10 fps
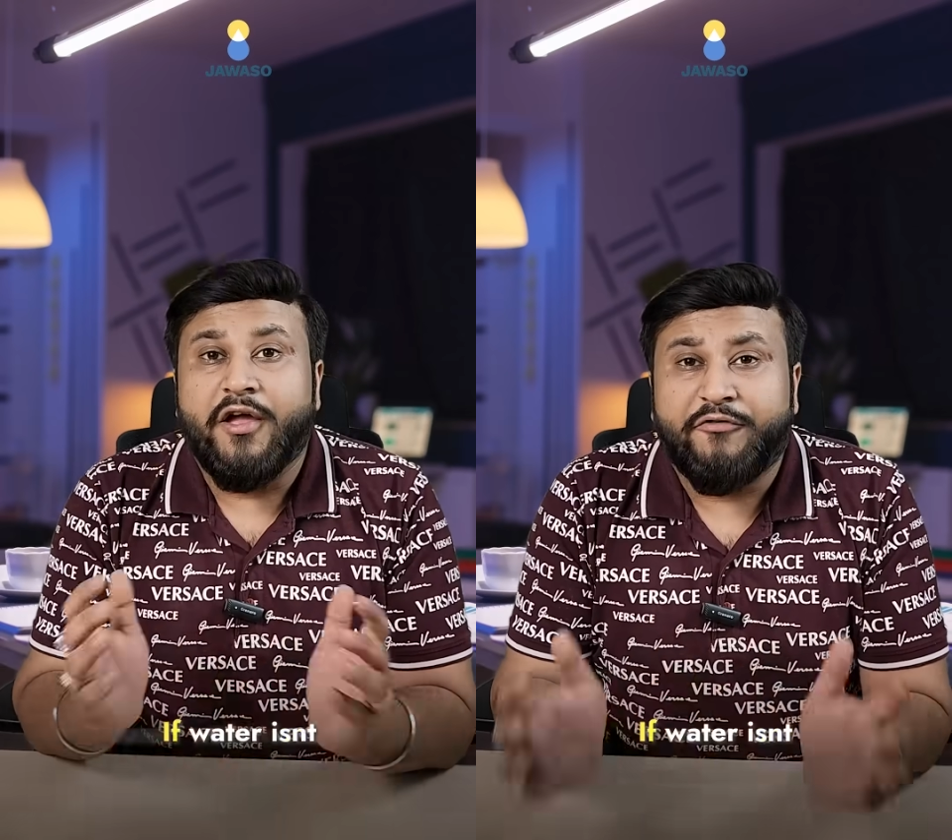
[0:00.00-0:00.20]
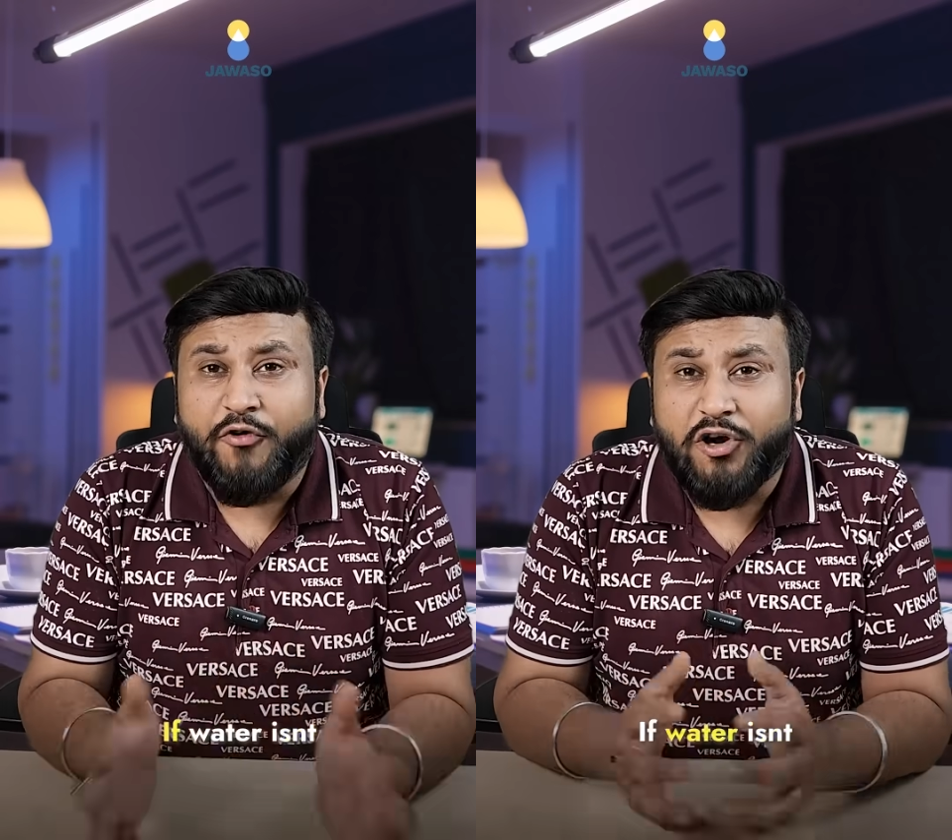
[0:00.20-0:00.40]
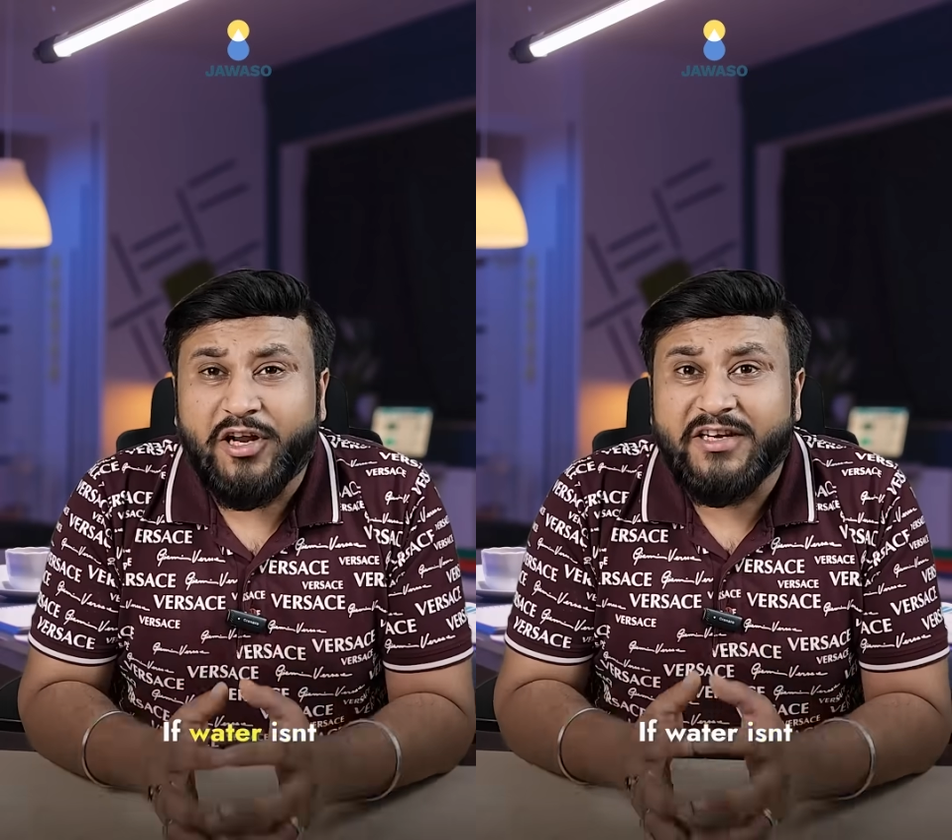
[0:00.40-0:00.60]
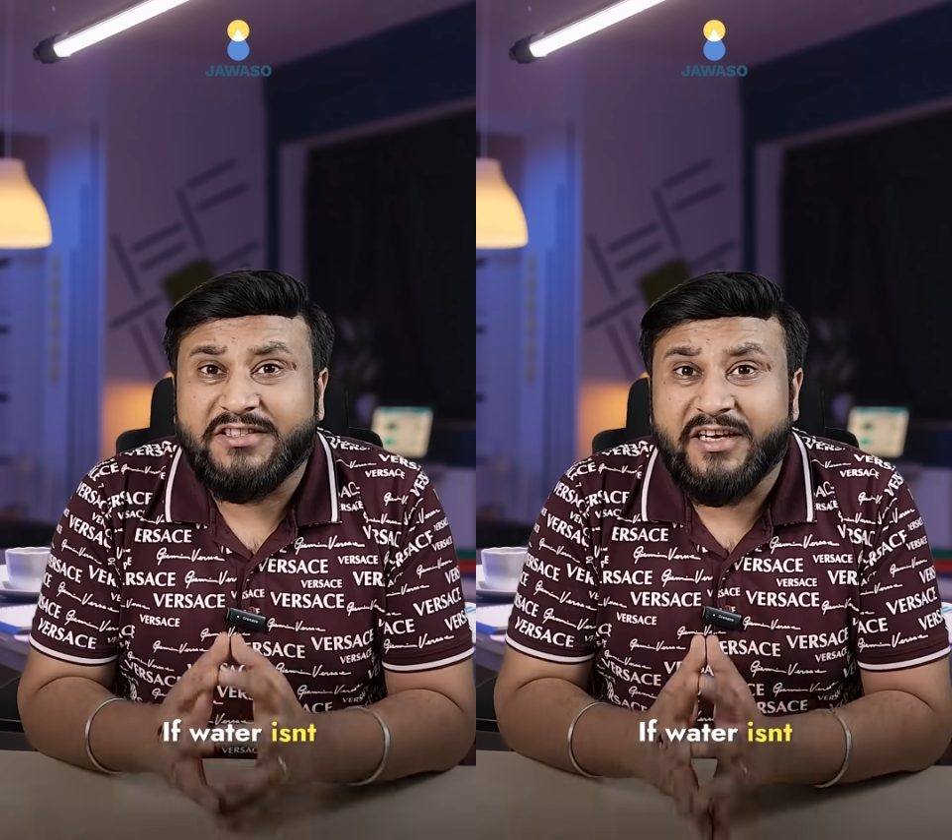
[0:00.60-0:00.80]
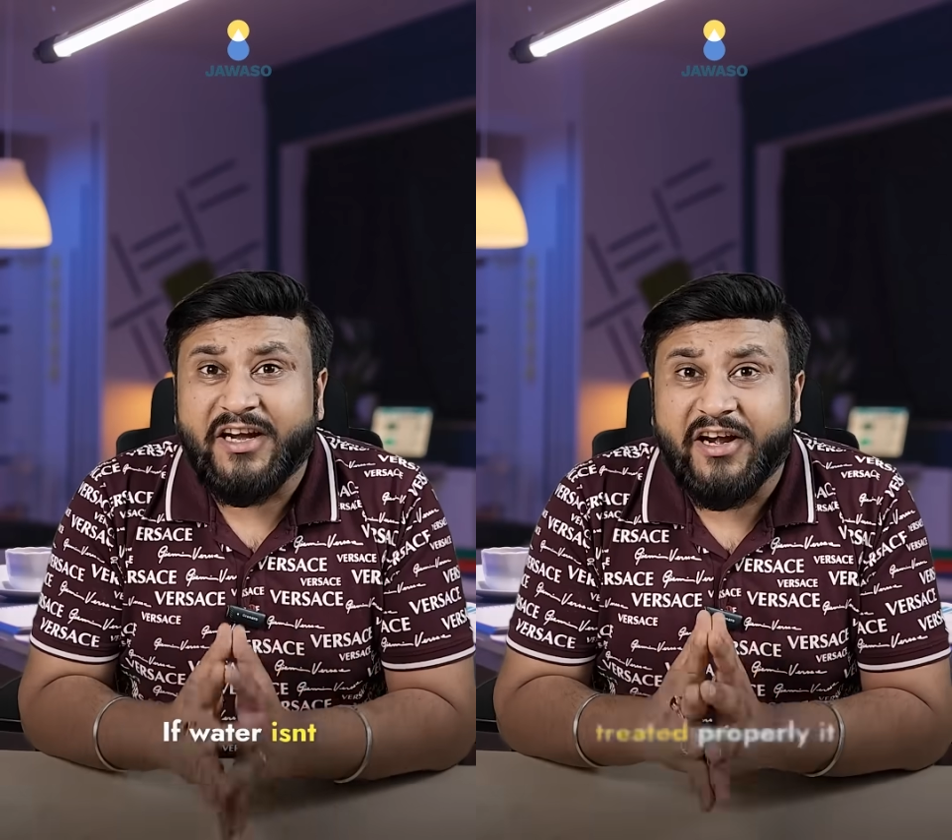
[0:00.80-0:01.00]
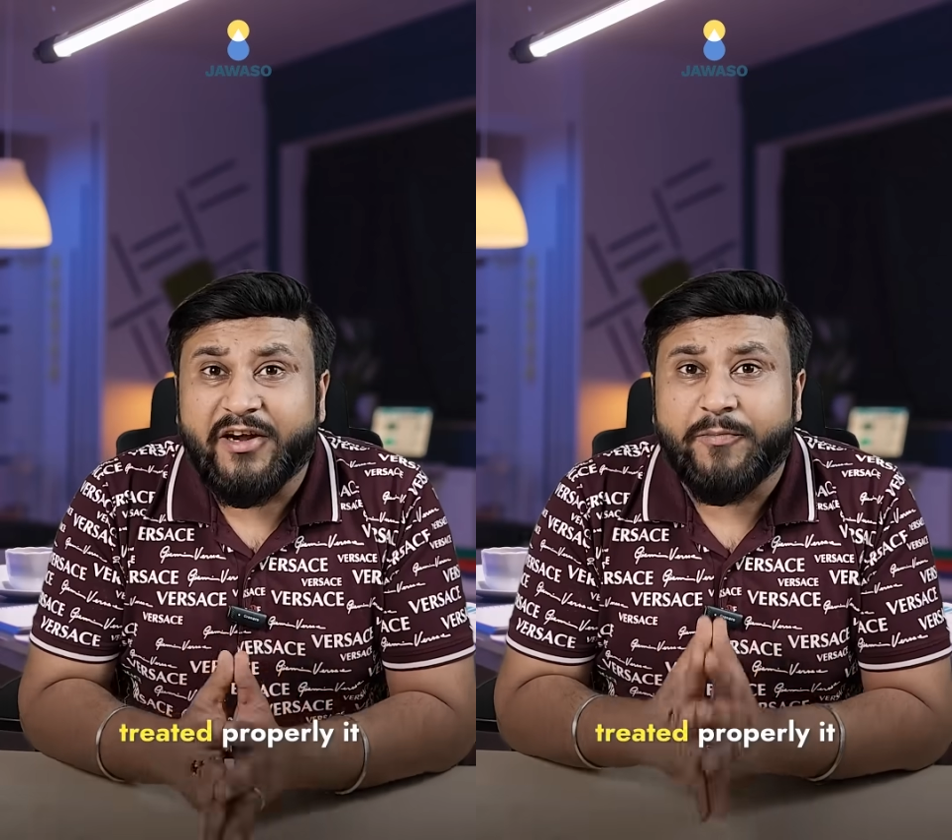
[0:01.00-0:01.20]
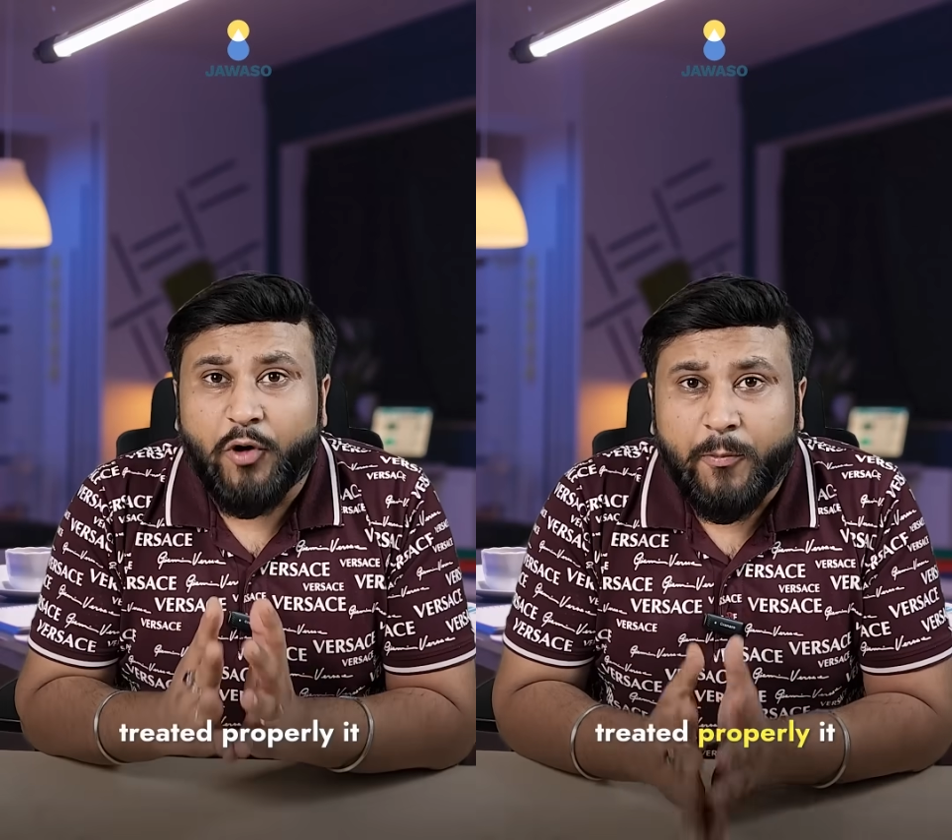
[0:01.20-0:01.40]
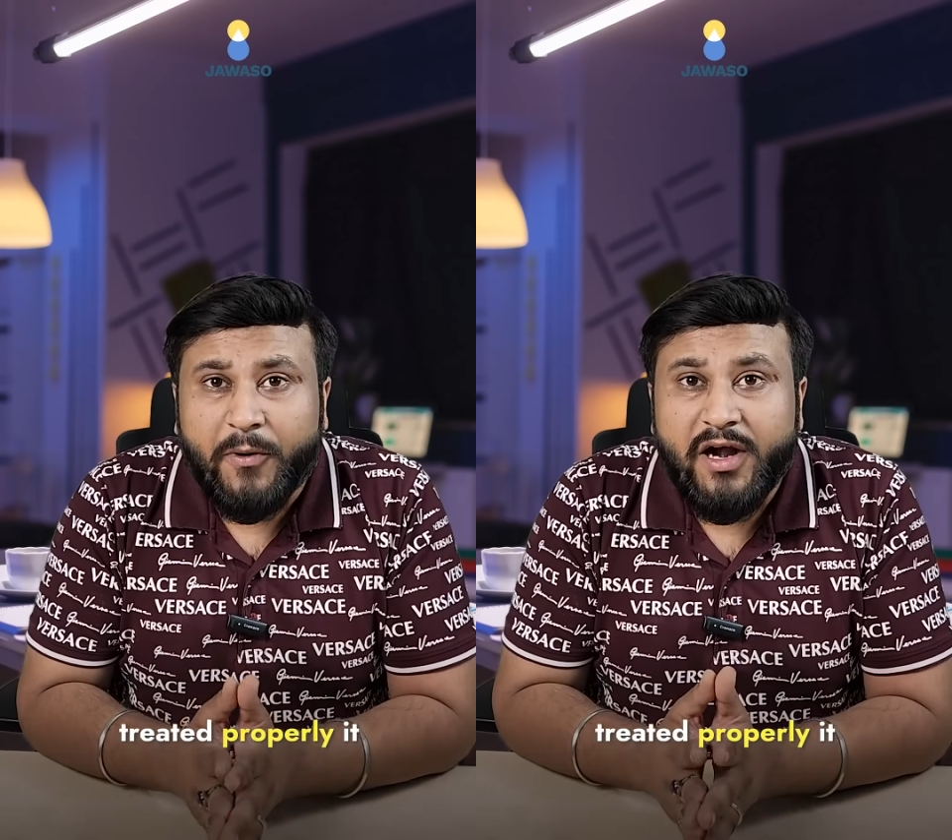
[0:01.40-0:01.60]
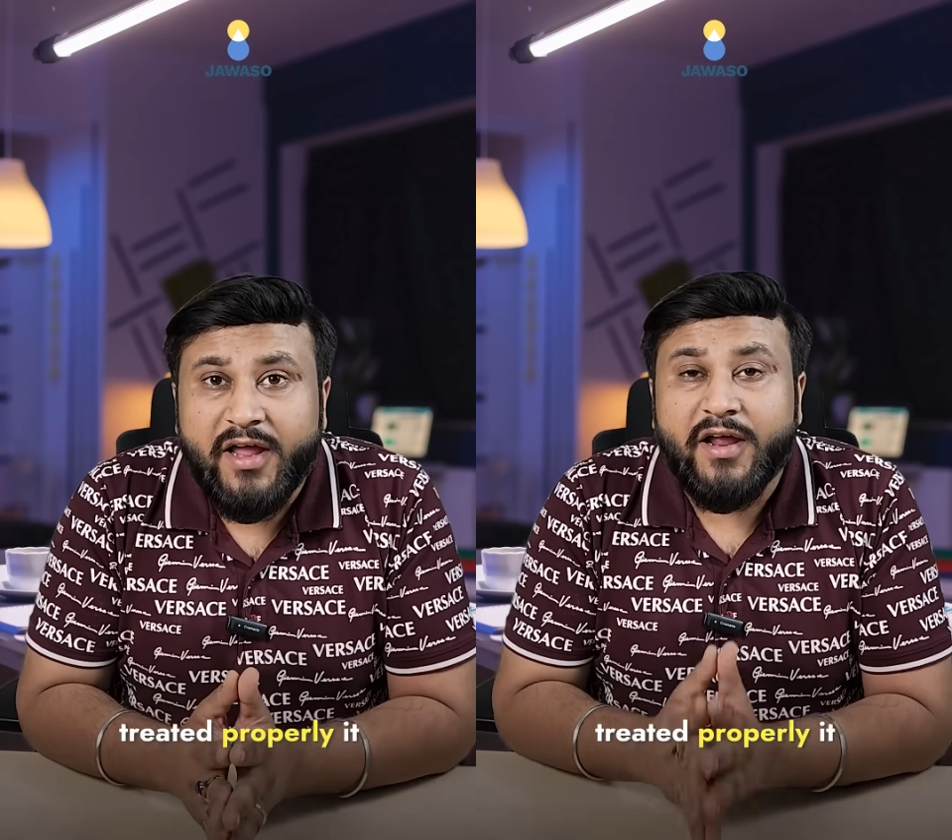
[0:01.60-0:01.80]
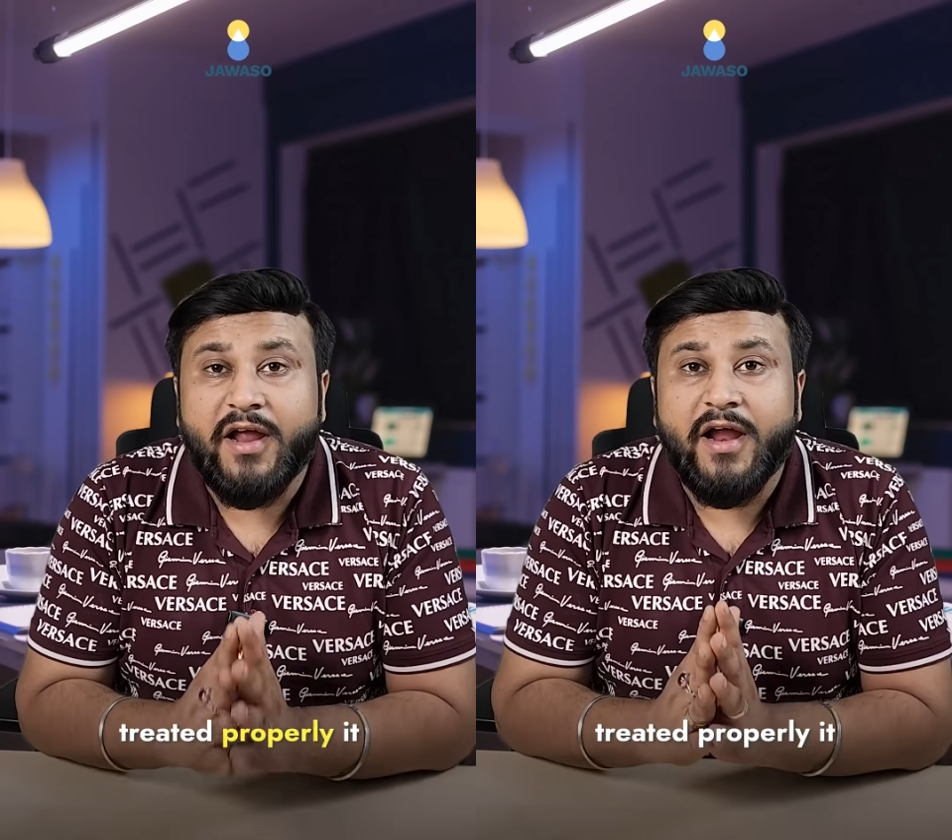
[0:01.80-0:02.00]
If water isn't treated
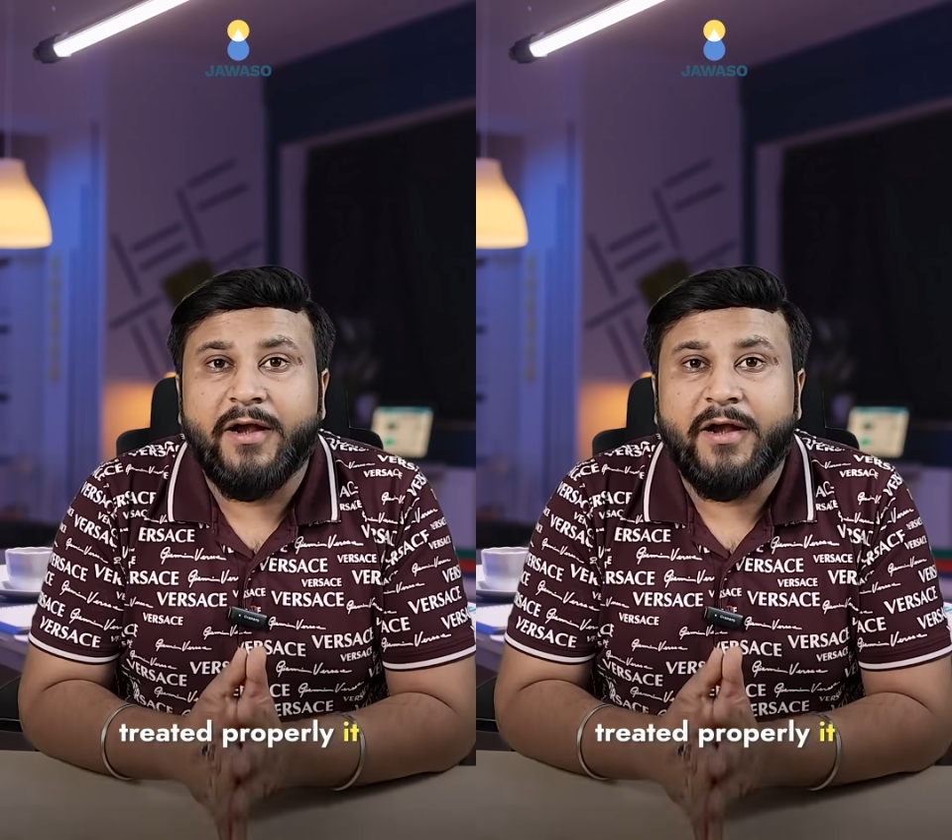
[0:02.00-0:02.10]
properly,